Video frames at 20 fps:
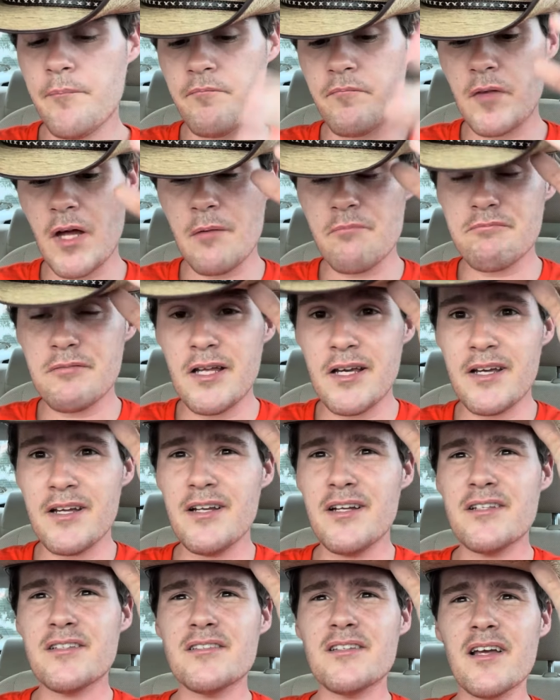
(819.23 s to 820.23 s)
I'm
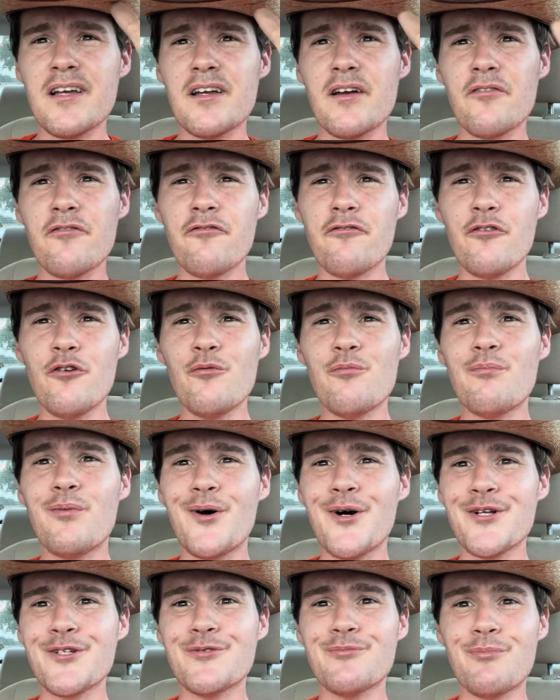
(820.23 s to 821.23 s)
thinking it's like a fruit
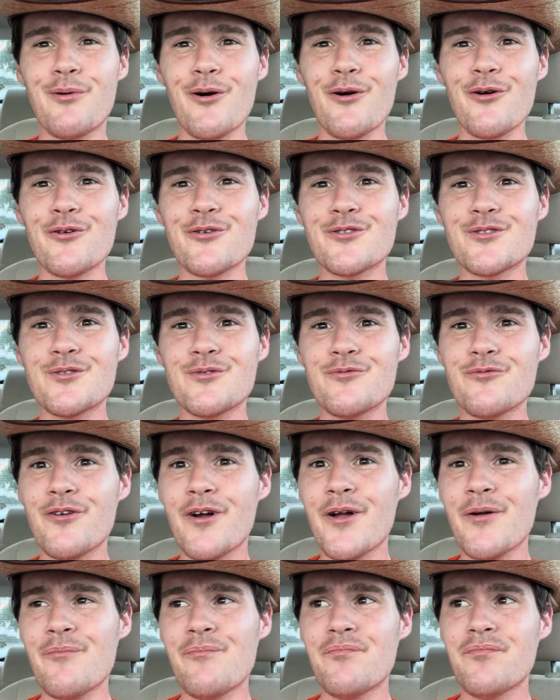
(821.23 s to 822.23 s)
punch box,
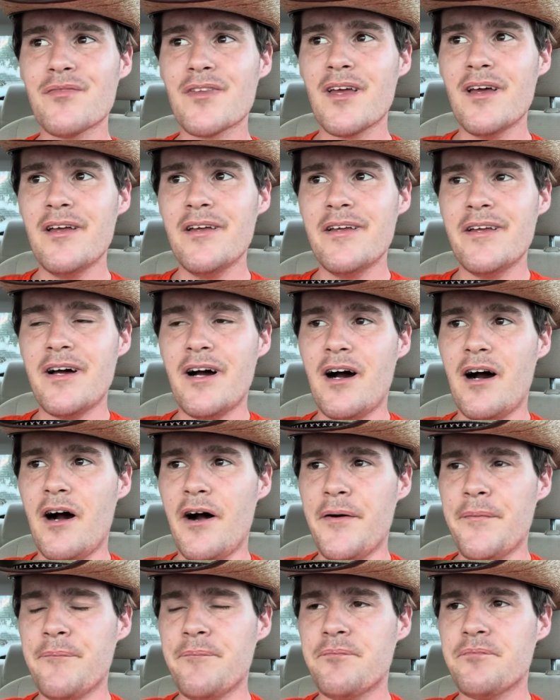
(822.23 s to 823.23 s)
right?
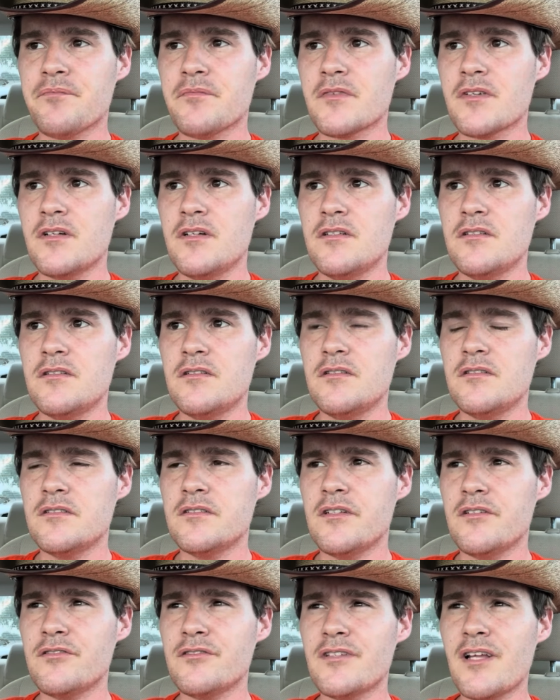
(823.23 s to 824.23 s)
Um,
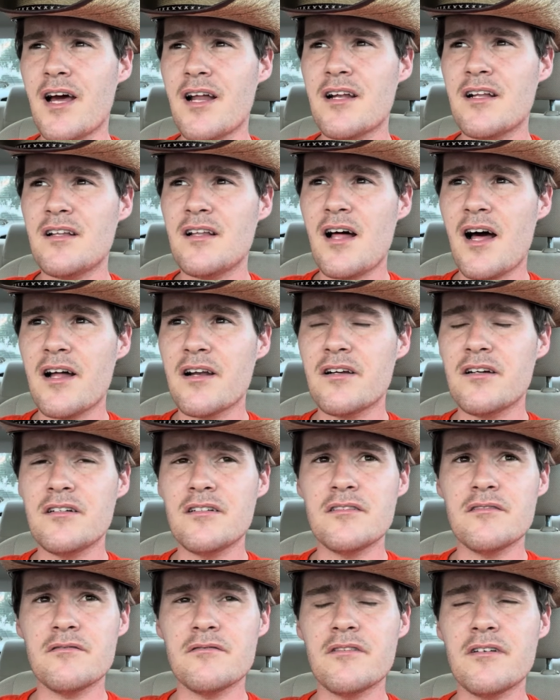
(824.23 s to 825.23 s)
there's not a lot
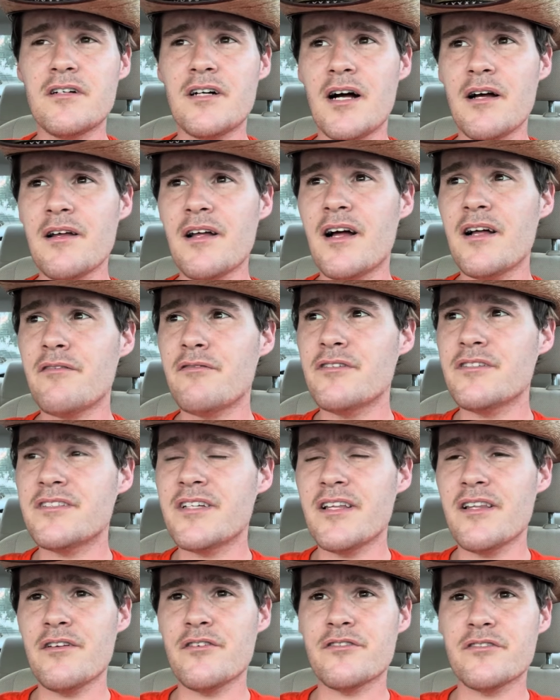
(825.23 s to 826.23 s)
of, well, I, I, would
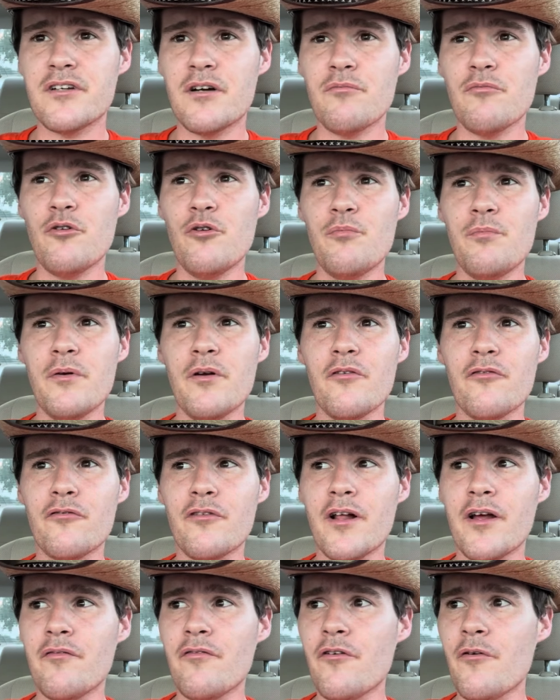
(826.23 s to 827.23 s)
say there's some root beer
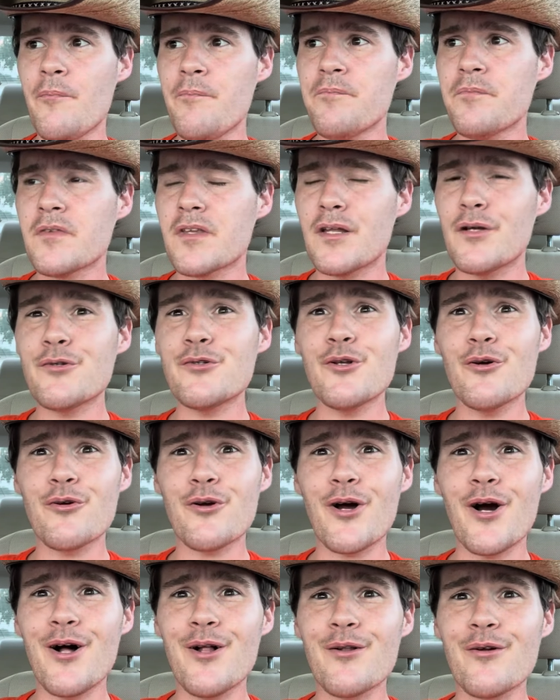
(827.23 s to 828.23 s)
flavor. There's no
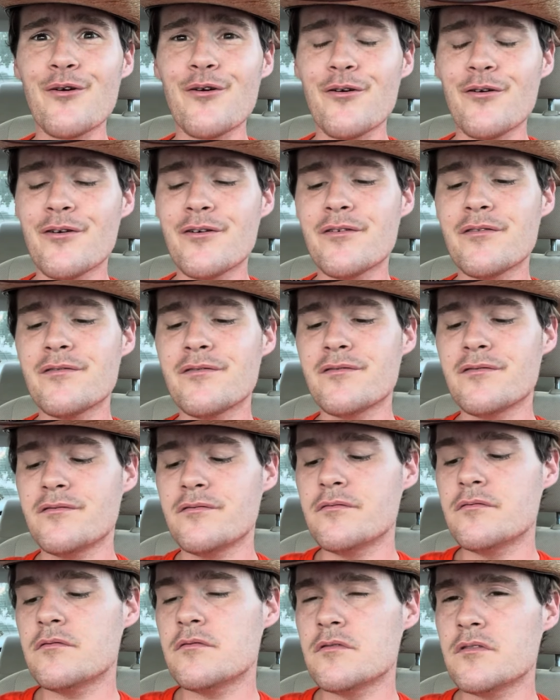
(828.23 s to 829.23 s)
color
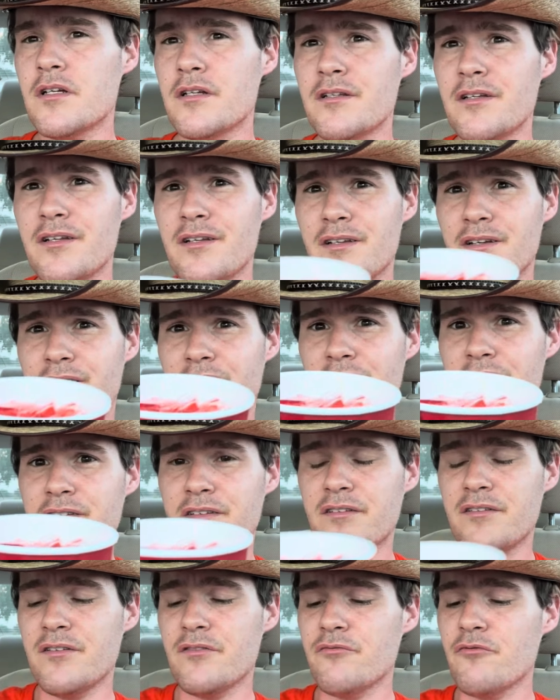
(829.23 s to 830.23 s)
that indicates
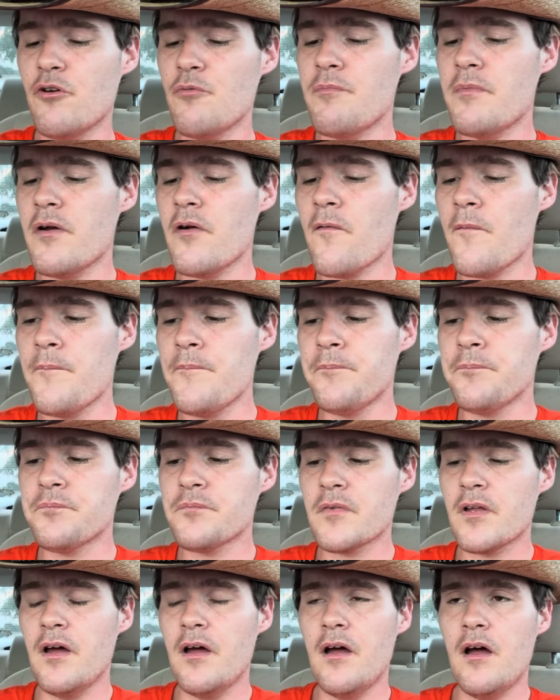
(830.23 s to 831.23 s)
this is root beer,
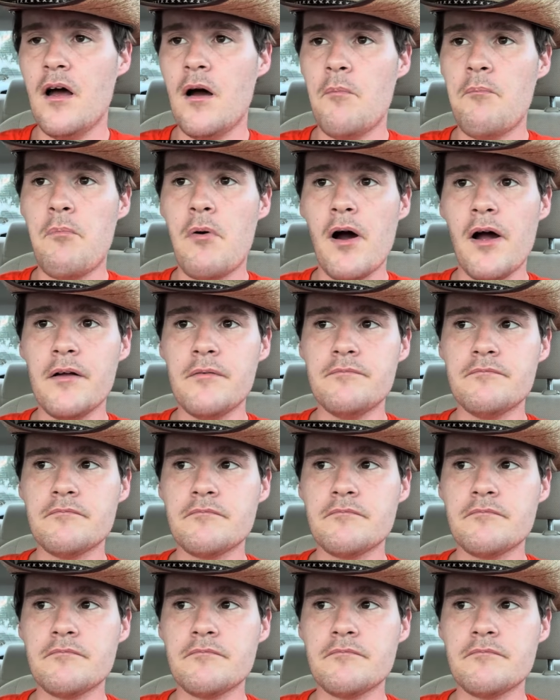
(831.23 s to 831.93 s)
but